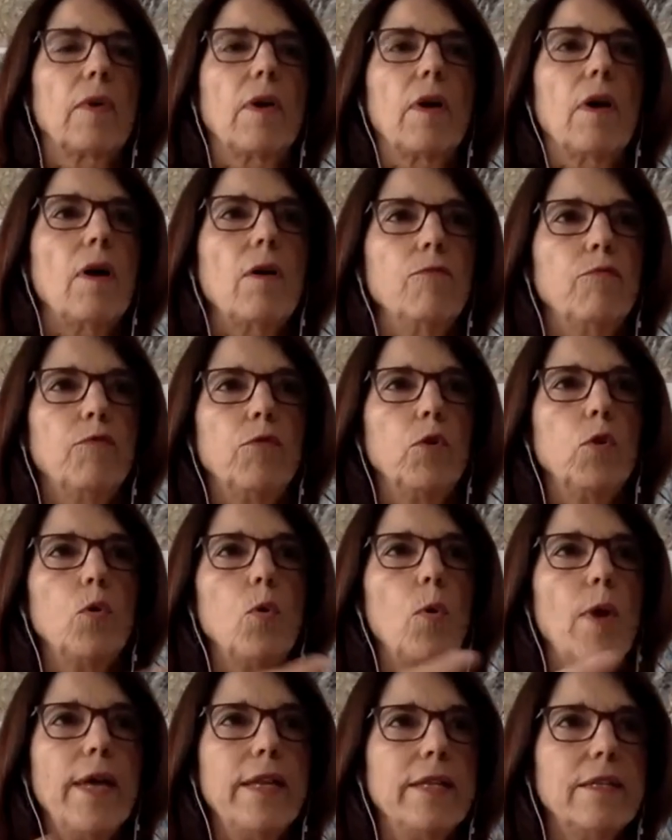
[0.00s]
a
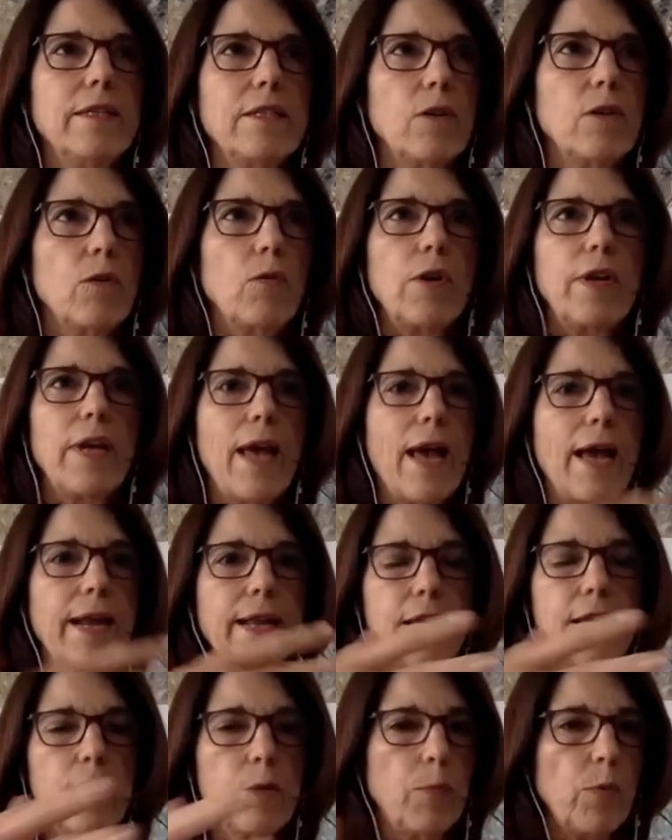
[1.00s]
fluent
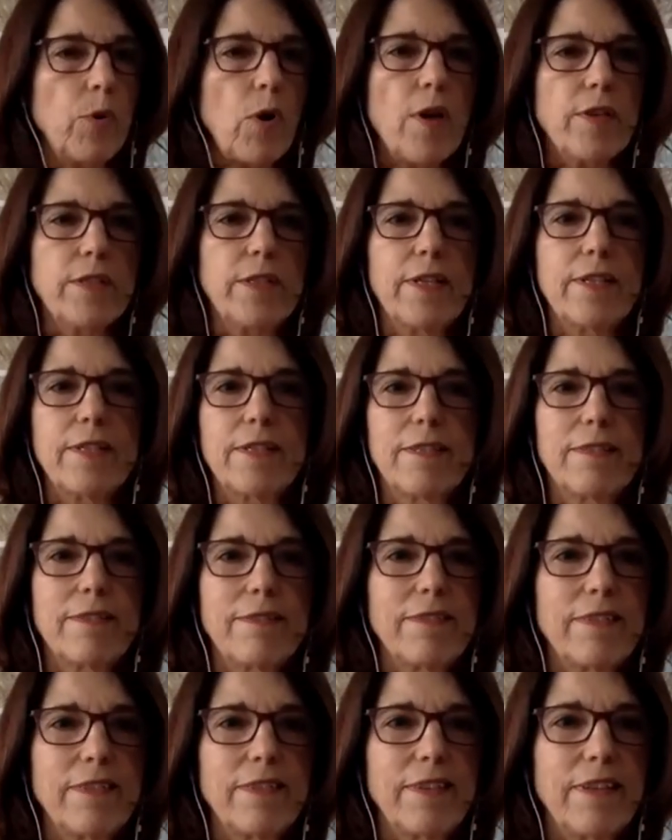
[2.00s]
organic process
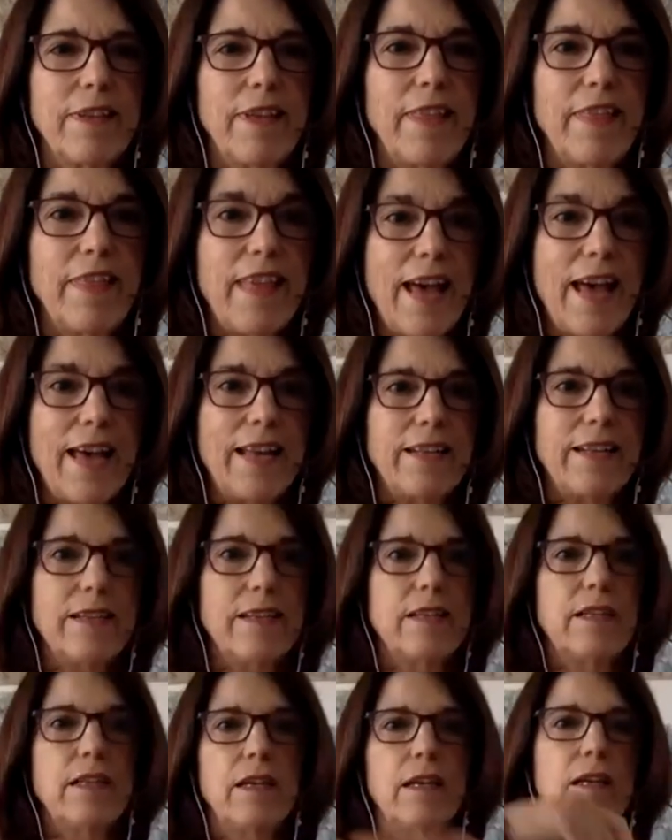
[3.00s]
that
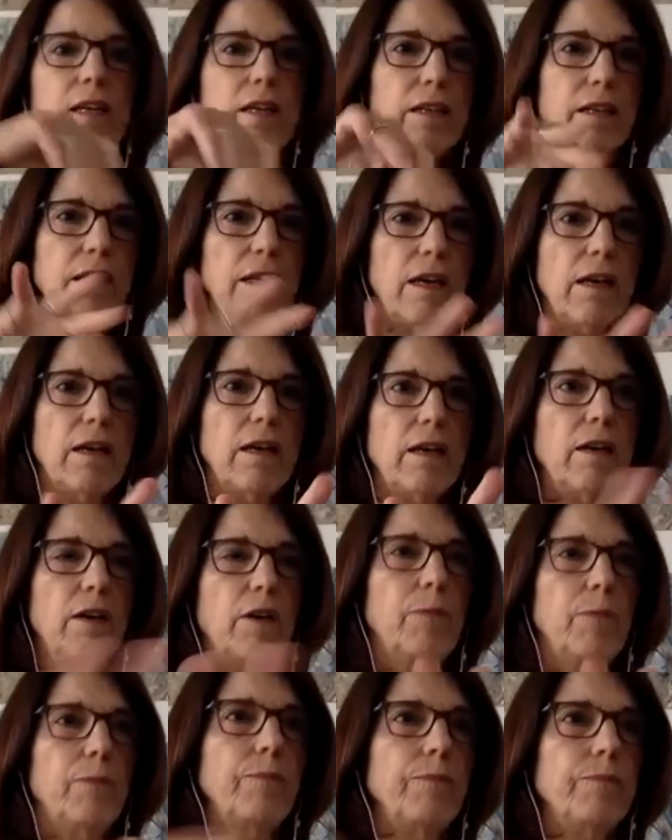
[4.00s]

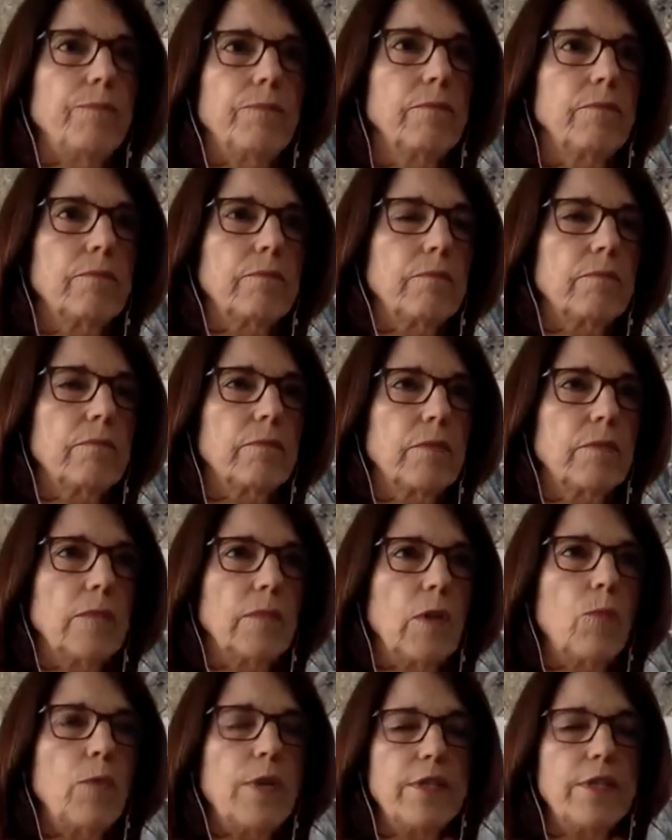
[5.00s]
um,
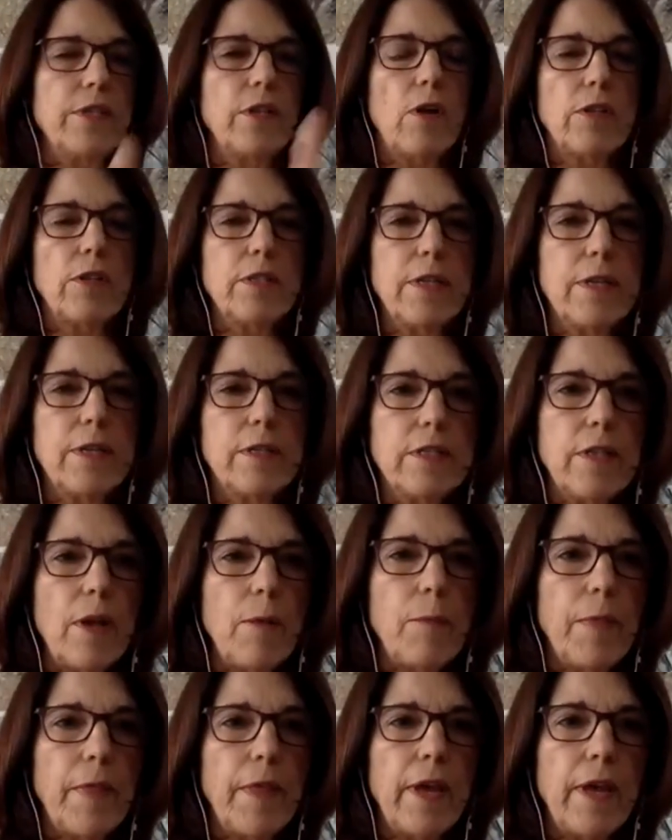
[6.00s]
results in
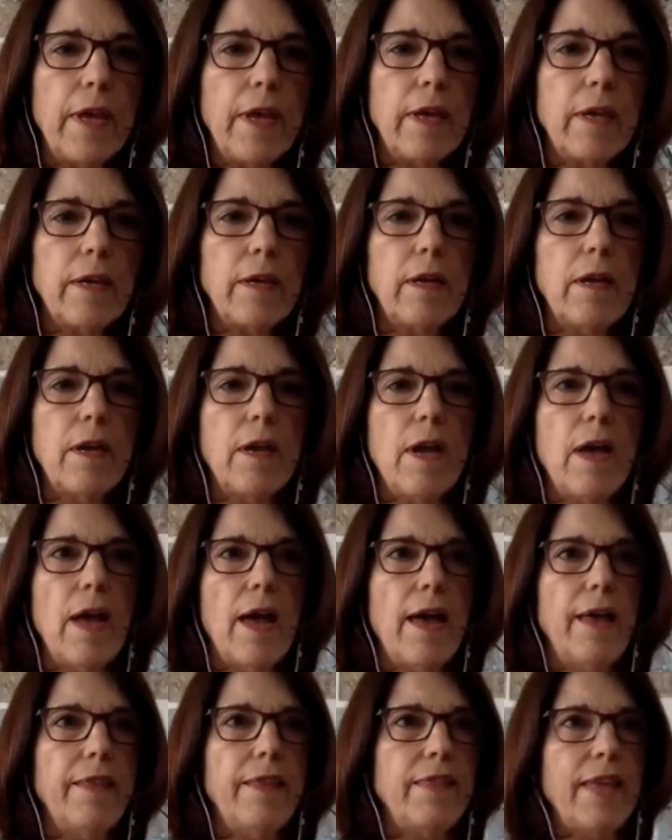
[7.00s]
something
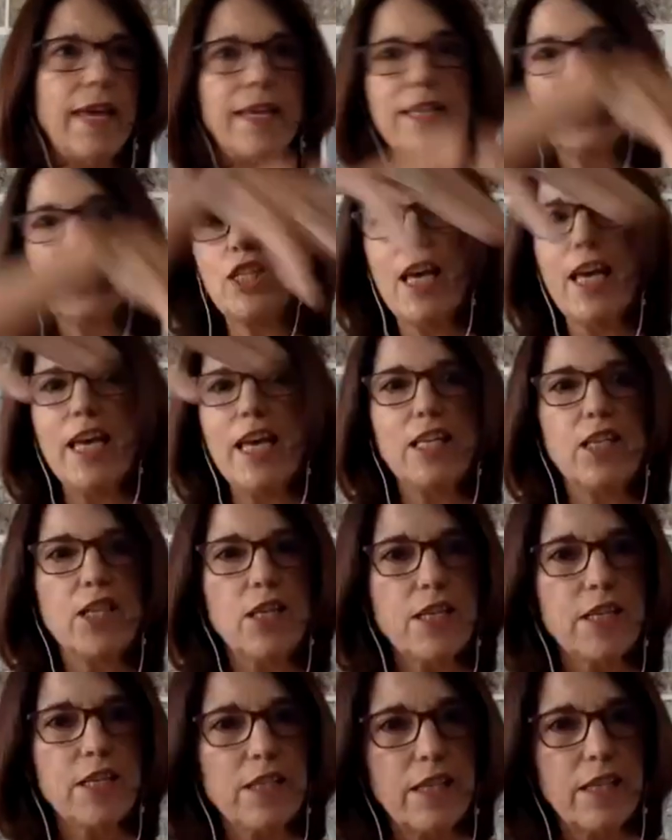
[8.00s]
and then
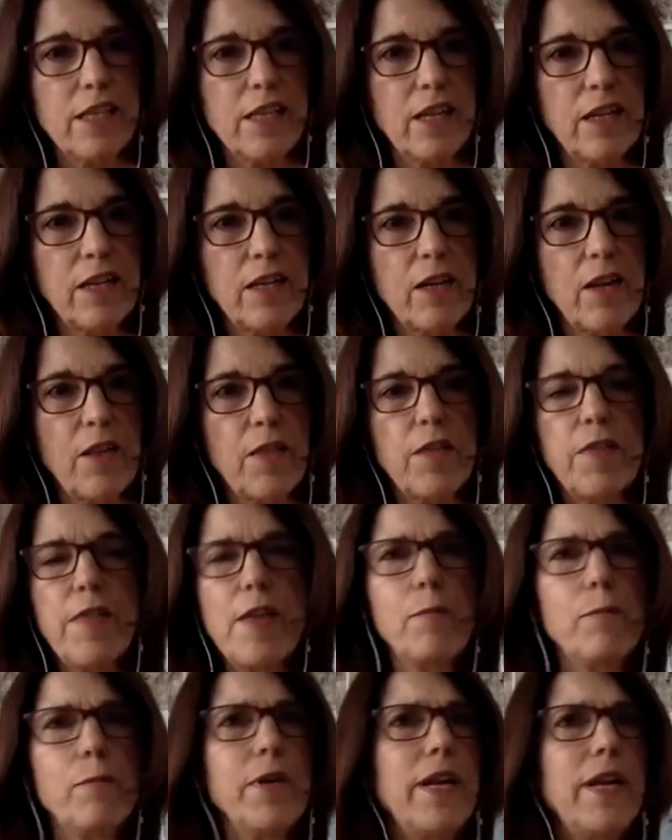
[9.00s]
changes in another
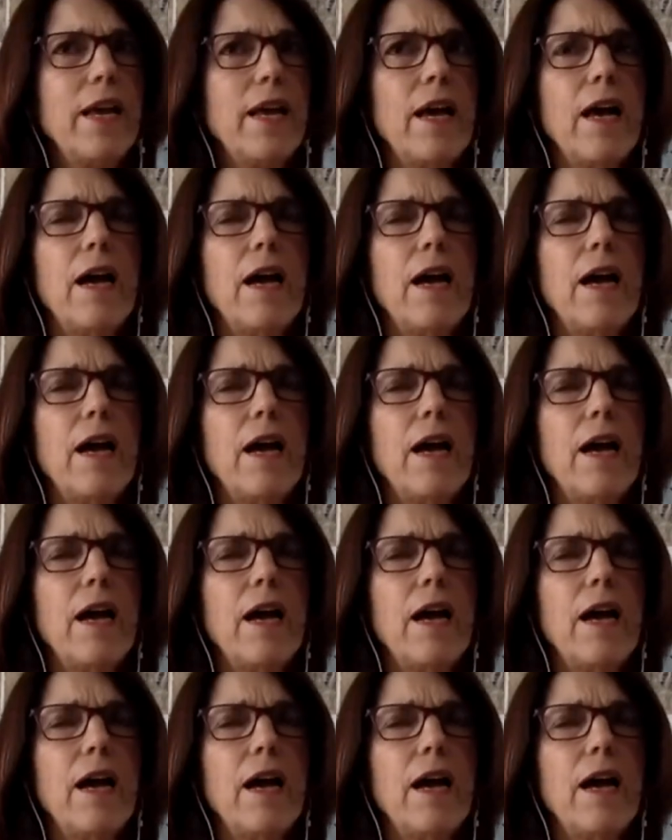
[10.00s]
thing but